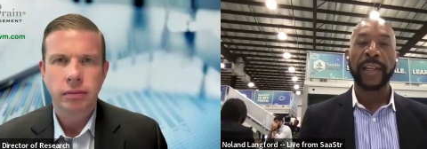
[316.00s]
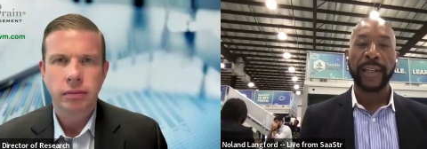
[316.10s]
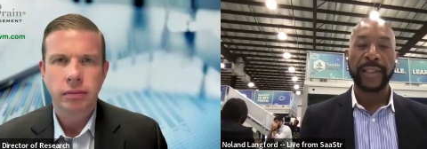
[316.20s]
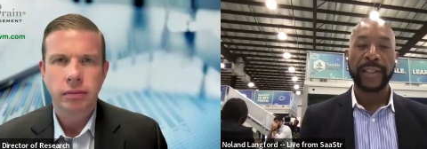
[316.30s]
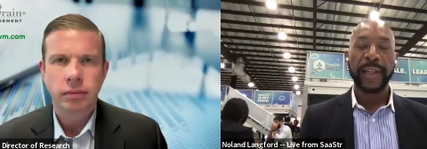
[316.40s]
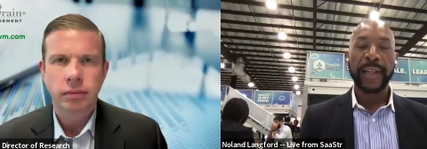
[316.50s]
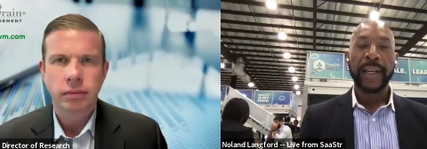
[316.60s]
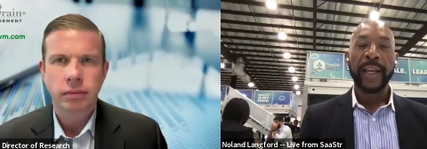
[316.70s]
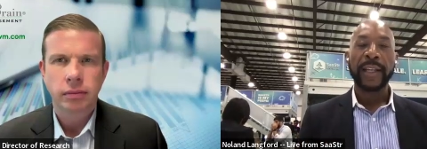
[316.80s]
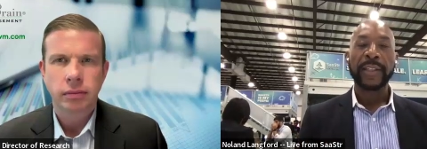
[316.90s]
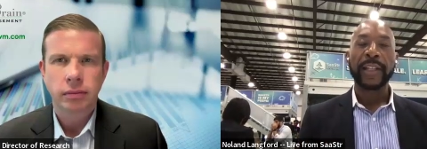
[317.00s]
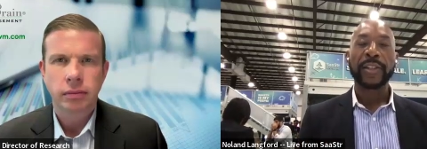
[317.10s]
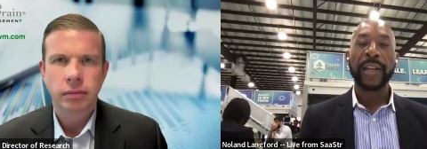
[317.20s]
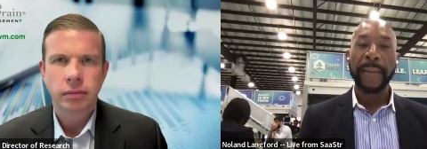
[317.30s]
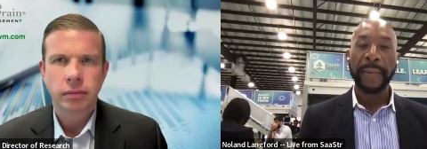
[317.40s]
Speaker 1: is, is it
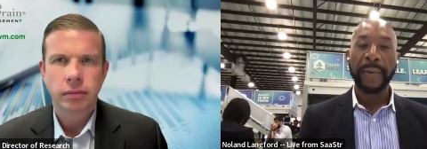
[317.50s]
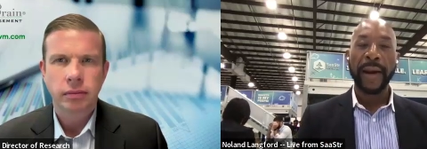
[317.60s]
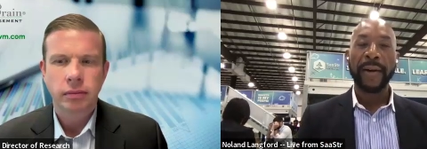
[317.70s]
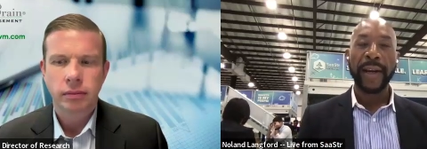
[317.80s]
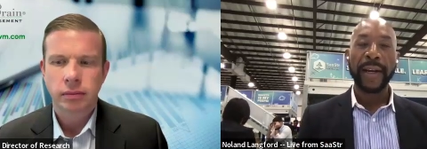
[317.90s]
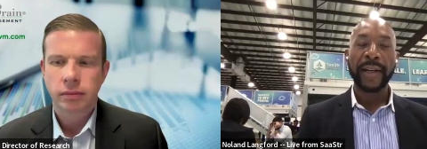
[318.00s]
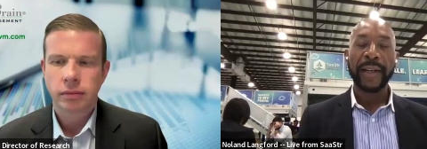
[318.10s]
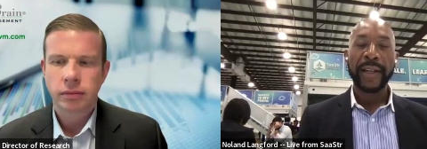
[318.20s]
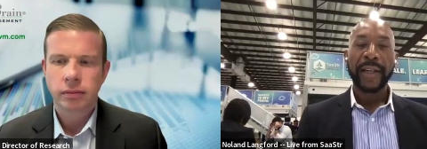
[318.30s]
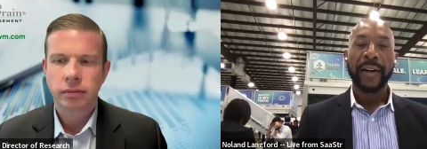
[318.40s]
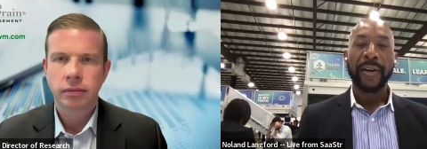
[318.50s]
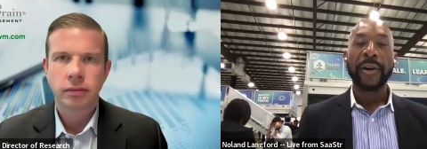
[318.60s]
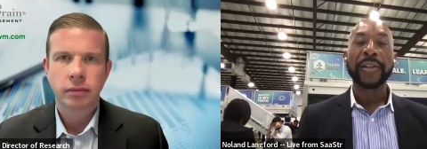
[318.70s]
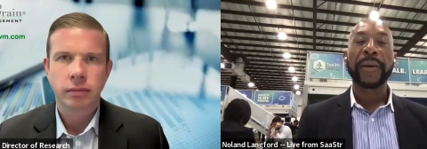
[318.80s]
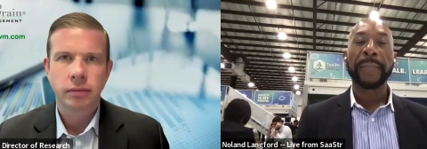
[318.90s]
temporary or
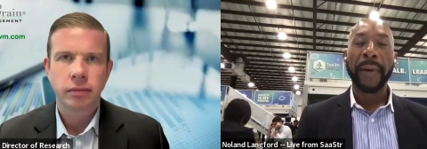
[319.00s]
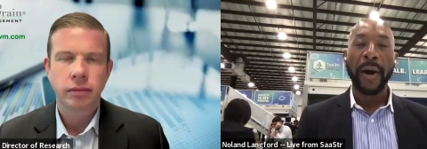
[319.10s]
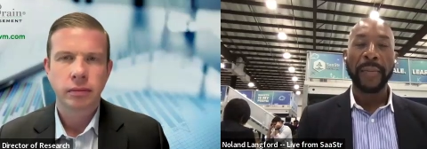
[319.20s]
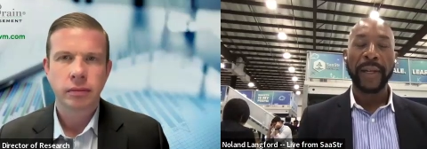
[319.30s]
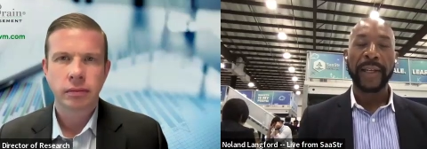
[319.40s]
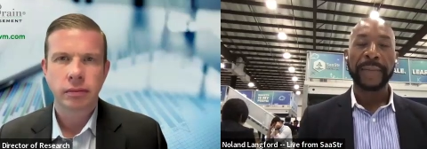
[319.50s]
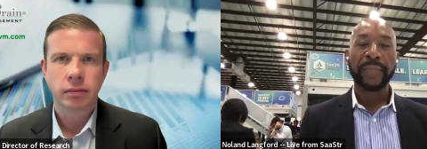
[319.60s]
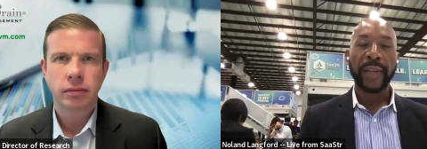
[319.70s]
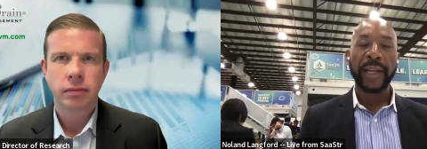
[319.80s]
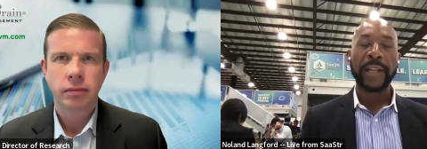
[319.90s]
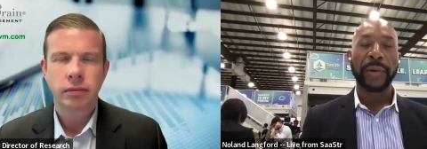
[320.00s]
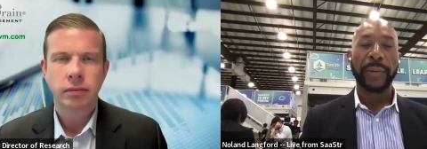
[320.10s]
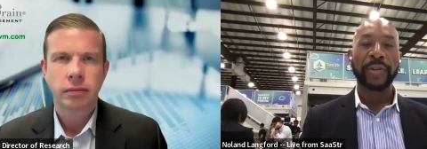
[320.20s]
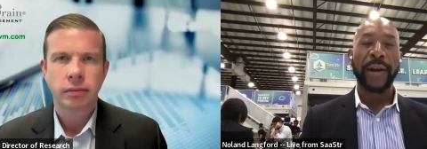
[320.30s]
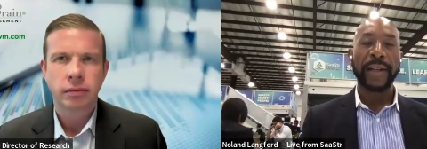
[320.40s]
is it permanent? And that's what we're
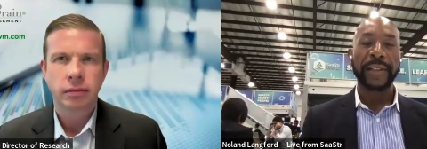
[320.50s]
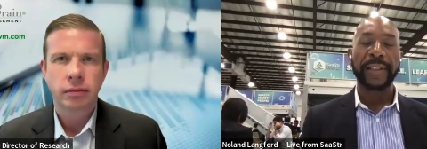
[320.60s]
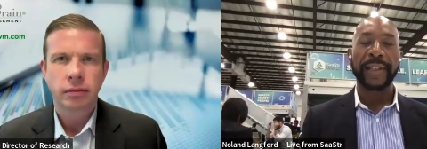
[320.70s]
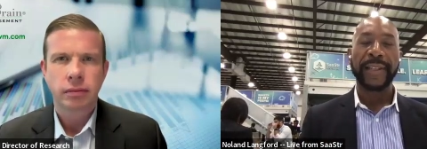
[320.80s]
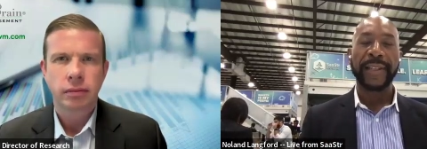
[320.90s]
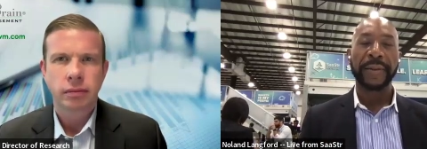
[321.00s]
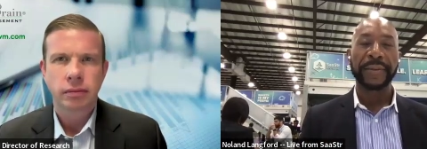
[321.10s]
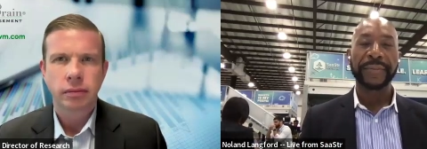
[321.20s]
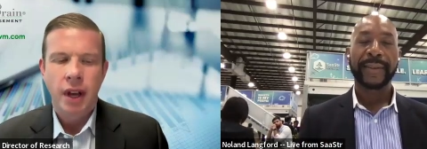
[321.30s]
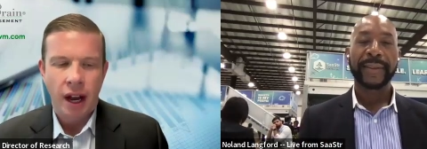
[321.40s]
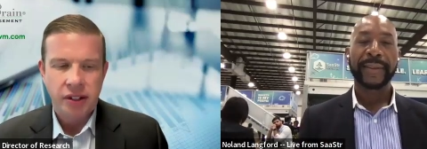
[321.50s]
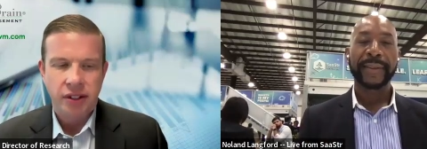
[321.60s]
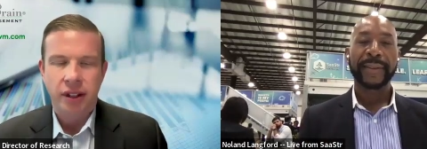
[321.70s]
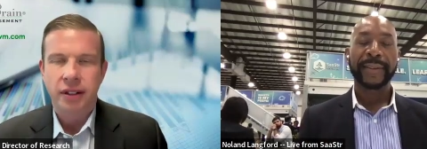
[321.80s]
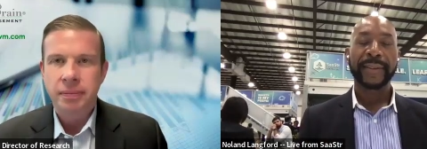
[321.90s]
trying to suss out.
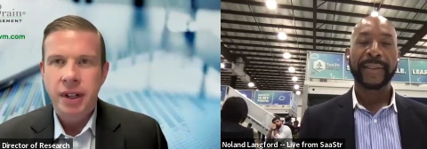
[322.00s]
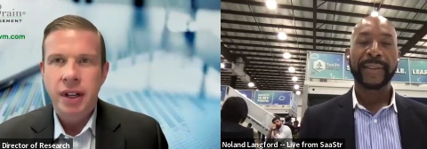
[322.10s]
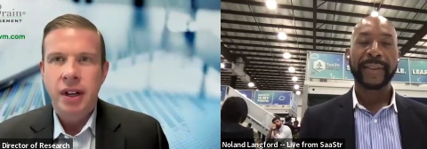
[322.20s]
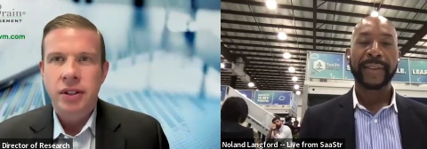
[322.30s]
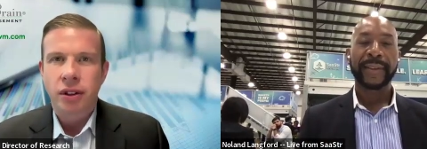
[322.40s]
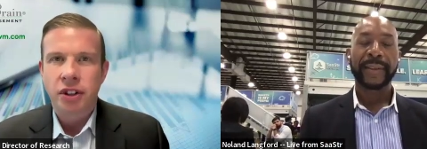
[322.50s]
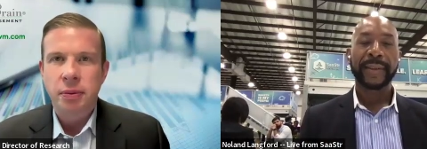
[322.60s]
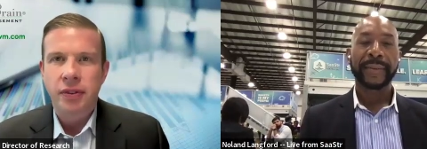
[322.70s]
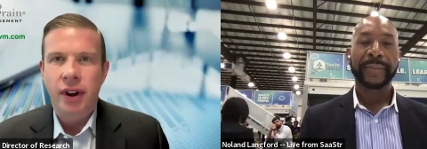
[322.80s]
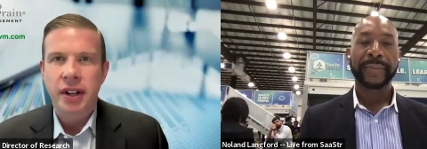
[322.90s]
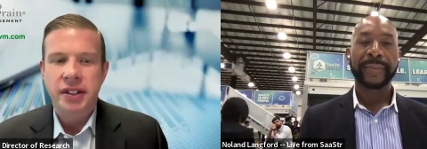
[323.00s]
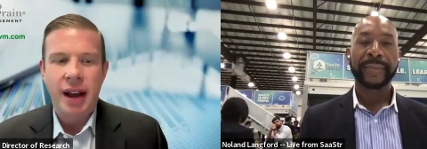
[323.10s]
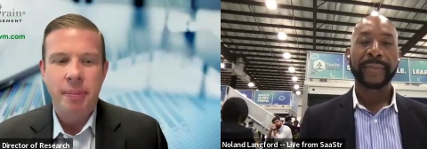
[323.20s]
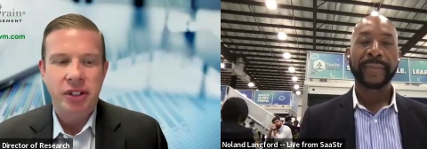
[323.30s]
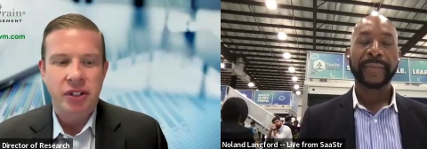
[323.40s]
Speaker 2: Excellent. So let's move on to
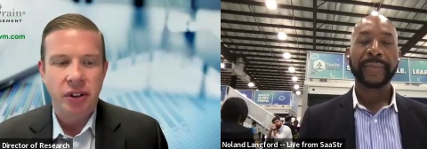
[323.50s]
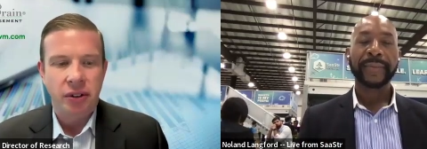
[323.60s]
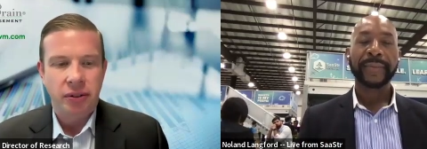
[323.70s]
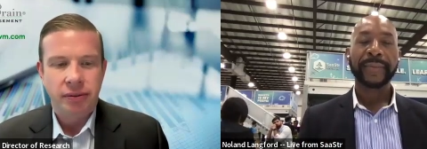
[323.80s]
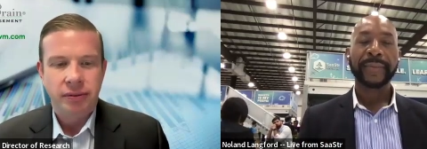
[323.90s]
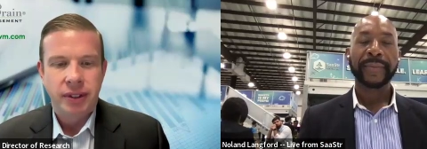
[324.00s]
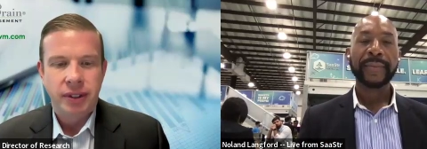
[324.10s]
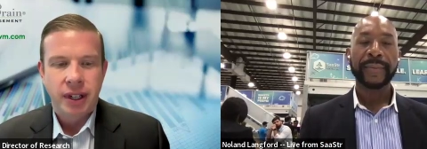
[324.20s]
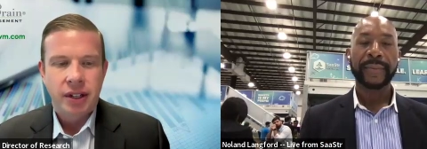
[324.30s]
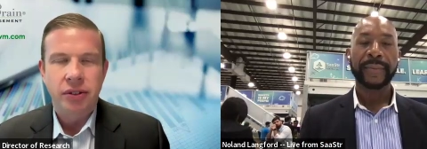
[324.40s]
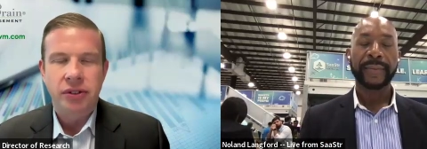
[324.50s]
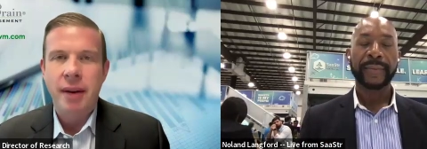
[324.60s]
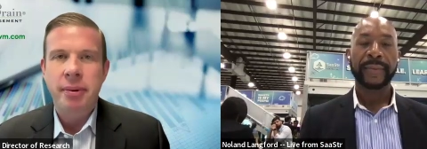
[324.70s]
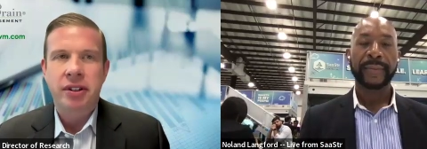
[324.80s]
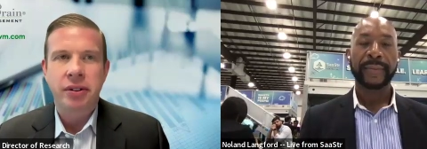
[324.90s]
topic two so
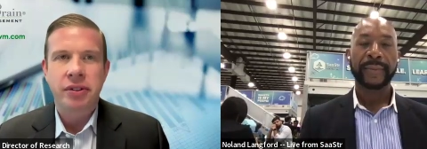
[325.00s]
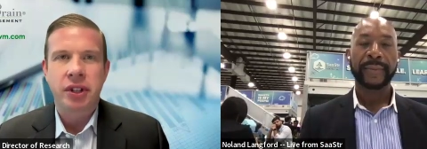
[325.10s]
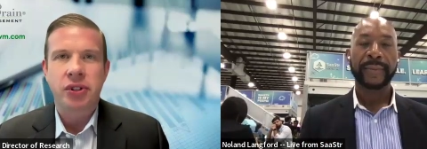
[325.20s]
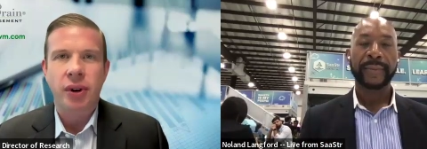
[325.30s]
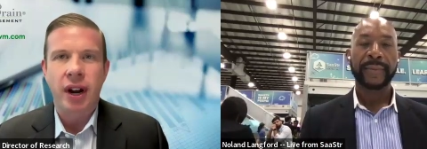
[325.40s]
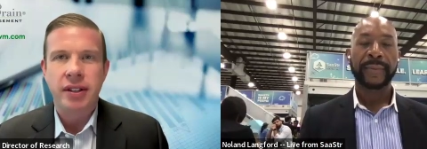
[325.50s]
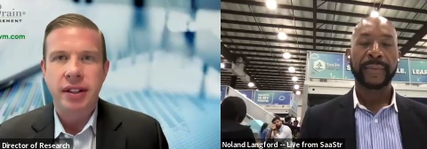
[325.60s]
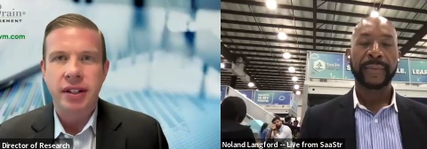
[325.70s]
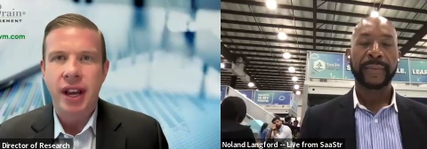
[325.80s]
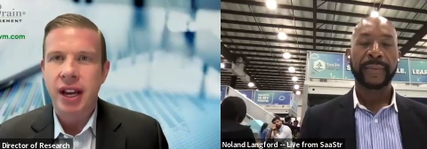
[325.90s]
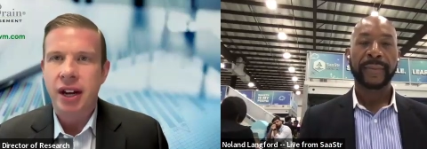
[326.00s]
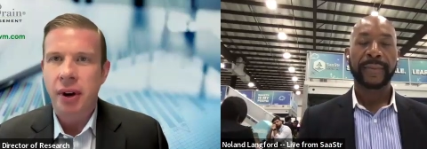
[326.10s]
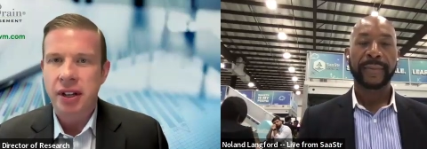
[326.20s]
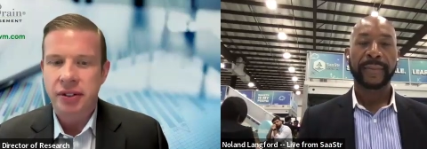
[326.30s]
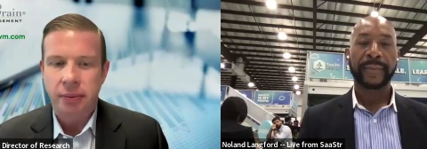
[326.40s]
topic two is the trends and the
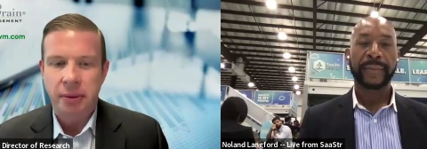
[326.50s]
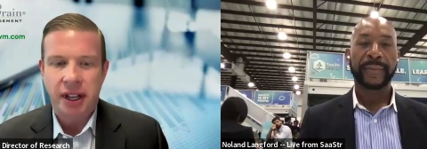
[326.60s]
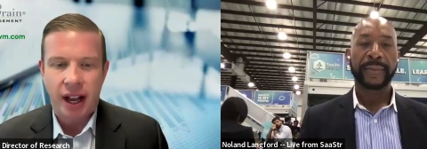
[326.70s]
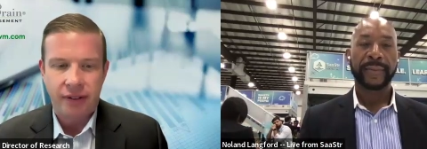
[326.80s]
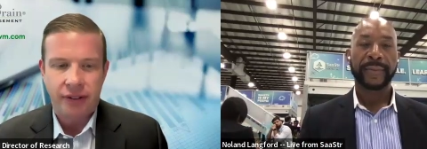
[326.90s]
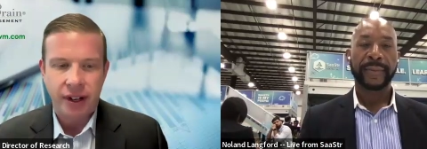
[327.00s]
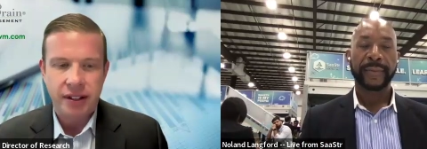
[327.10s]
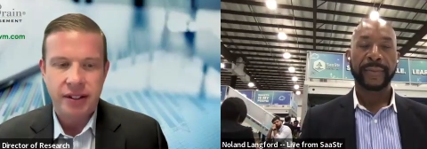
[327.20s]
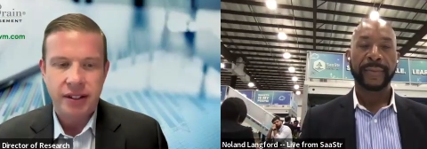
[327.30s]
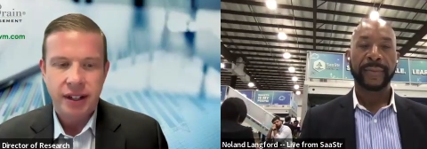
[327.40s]
takeaways from the conference.